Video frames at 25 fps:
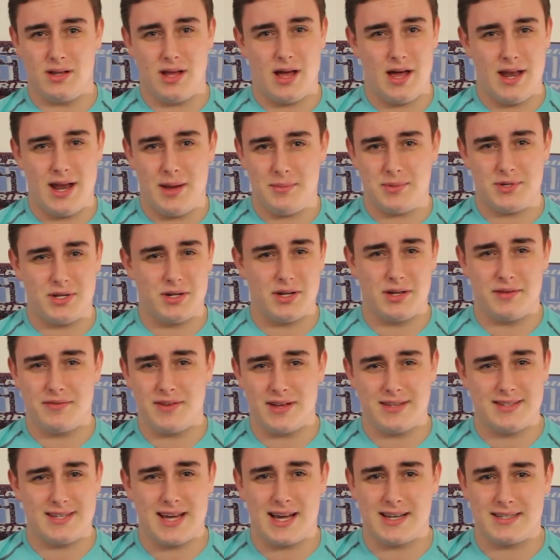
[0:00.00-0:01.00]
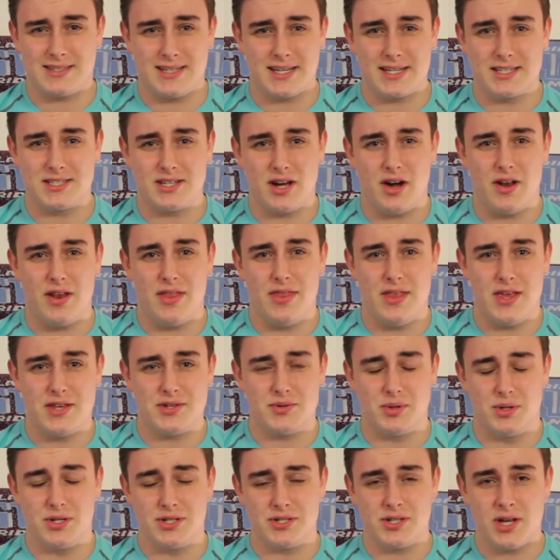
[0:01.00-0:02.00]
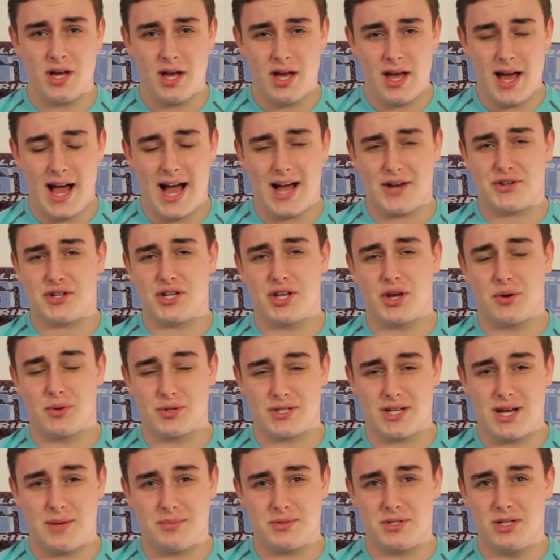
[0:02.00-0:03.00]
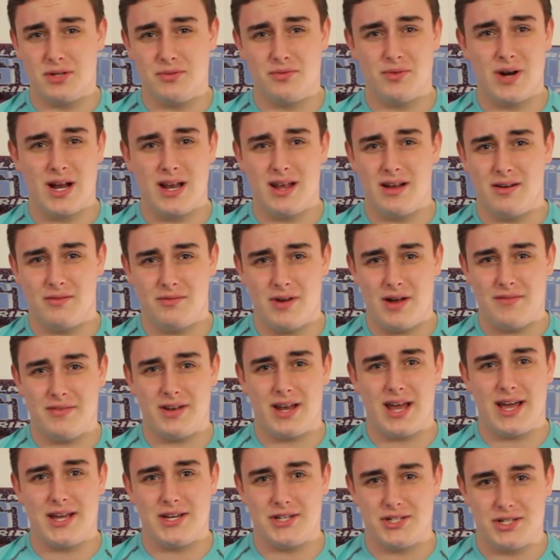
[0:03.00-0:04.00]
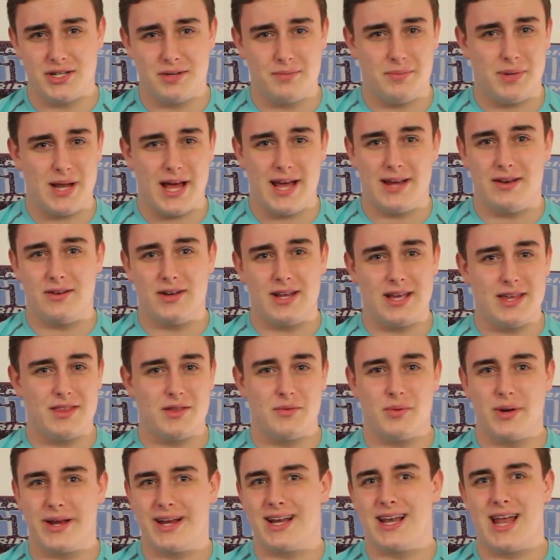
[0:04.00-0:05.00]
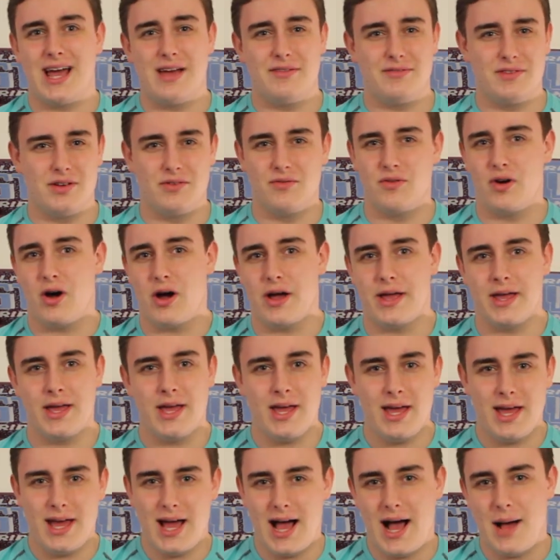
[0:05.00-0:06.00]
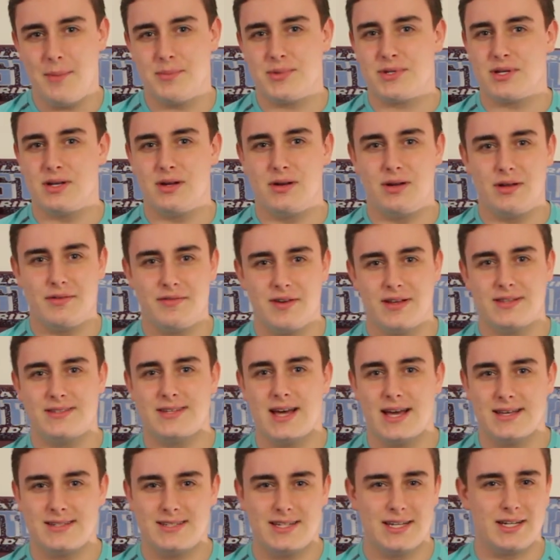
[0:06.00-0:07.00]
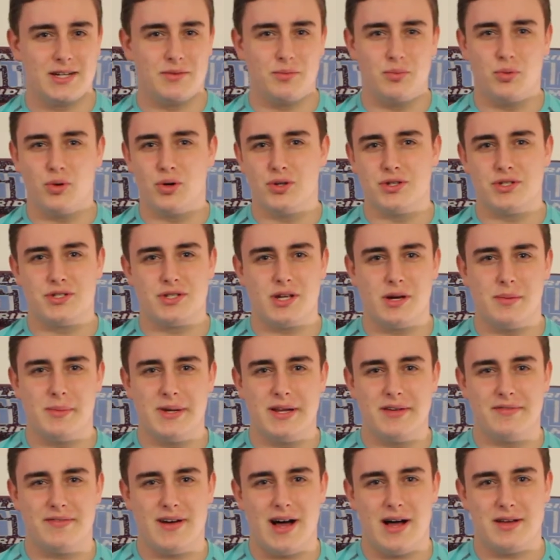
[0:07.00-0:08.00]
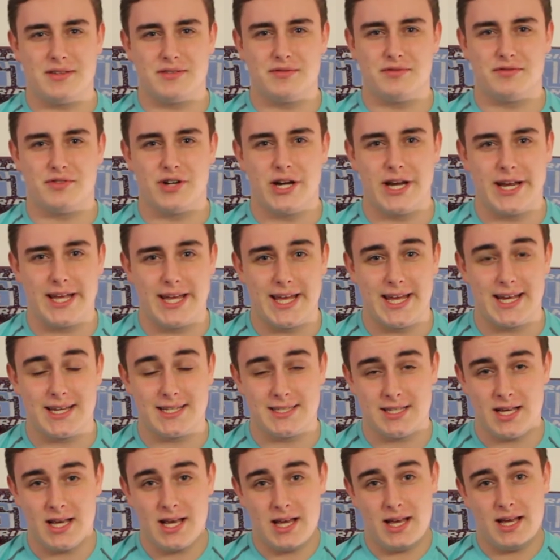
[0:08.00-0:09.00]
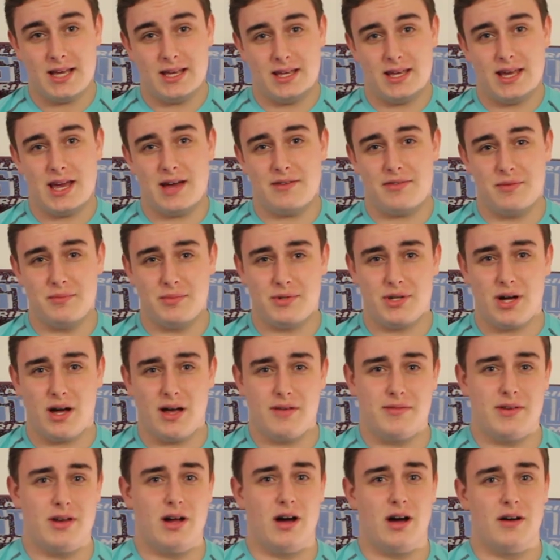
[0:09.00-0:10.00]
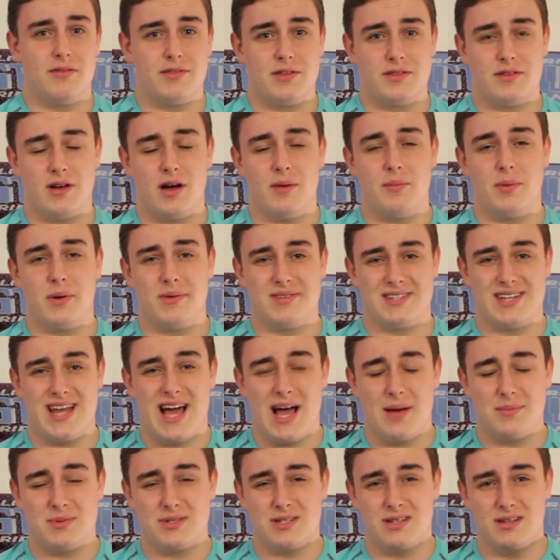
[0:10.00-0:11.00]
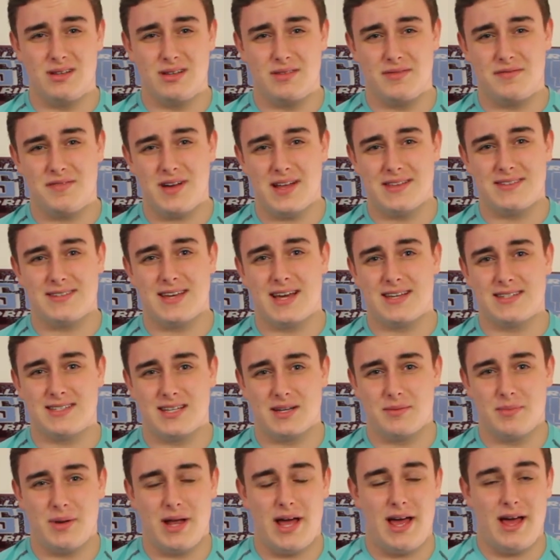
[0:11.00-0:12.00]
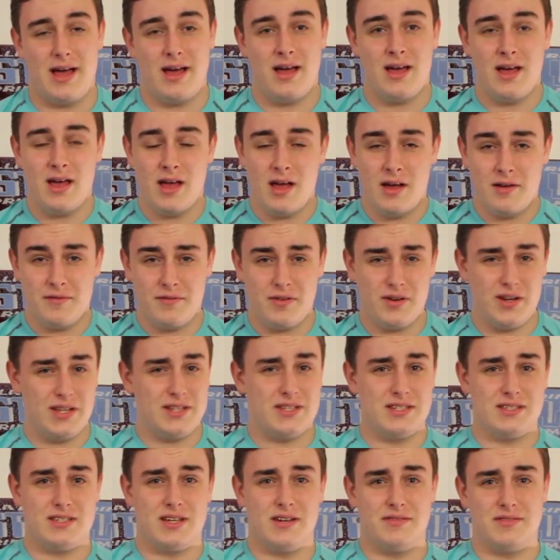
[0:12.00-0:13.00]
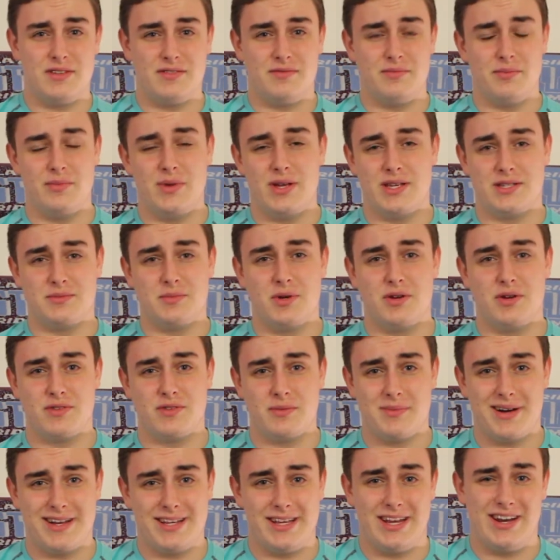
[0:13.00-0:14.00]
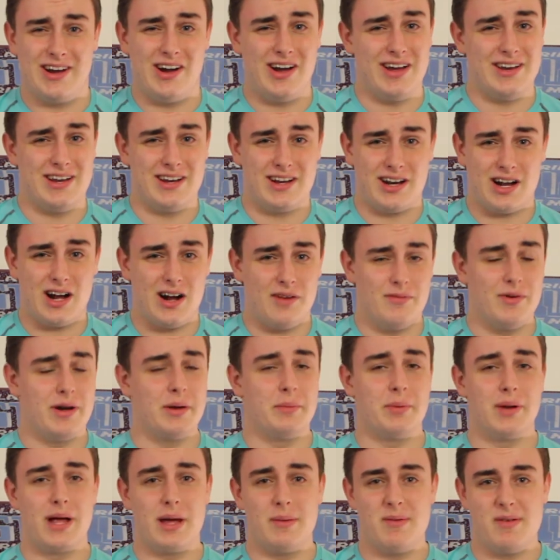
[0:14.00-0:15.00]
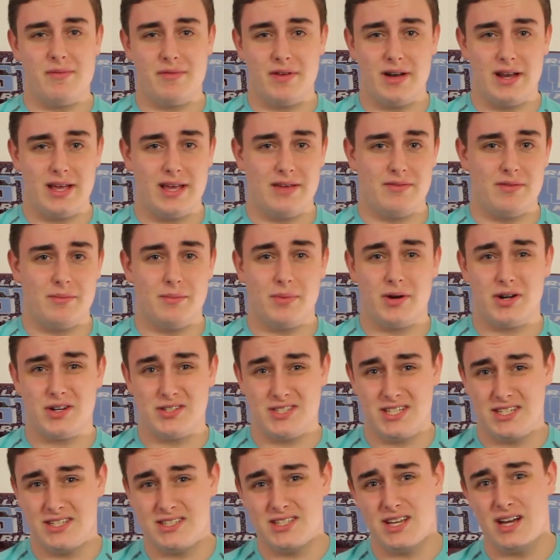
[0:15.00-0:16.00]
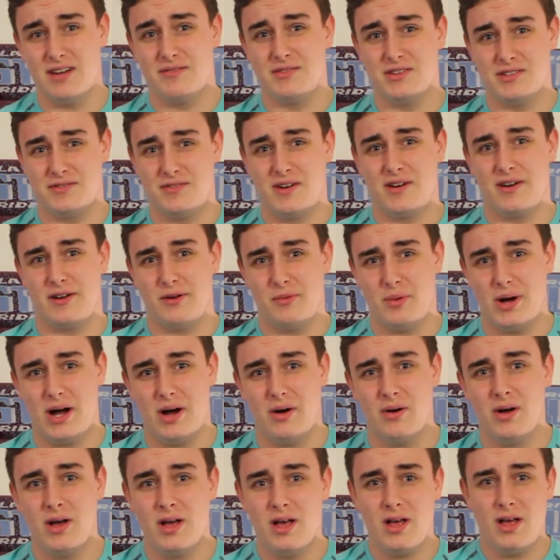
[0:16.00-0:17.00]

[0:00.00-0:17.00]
An absolutely fantastic signing this was. Ashley Young was an absolute revelation, played on either wing, left and right, absolutely fantastic, won so many fouls and free kicks. Yeah, from diving half the time, but he was an absolutely fantastic player, fully deserved his to Man United, and I can't really blame him for leaving because he served us very well.